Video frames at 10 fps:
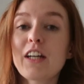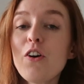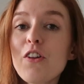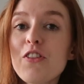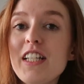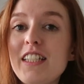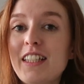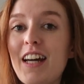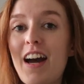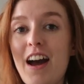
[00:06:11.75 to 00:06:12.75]
I got this
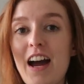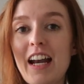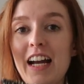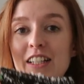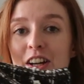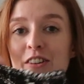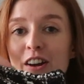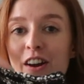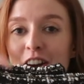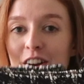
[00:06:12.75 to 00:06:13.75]
skirt and I don't
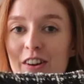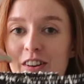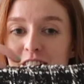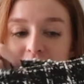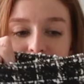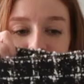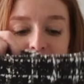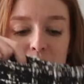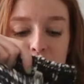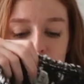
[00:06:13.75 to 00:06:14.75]
know if
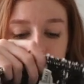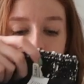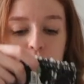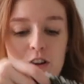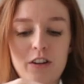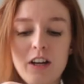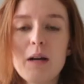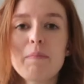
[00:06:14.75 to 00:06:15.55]
it's a bit rogue.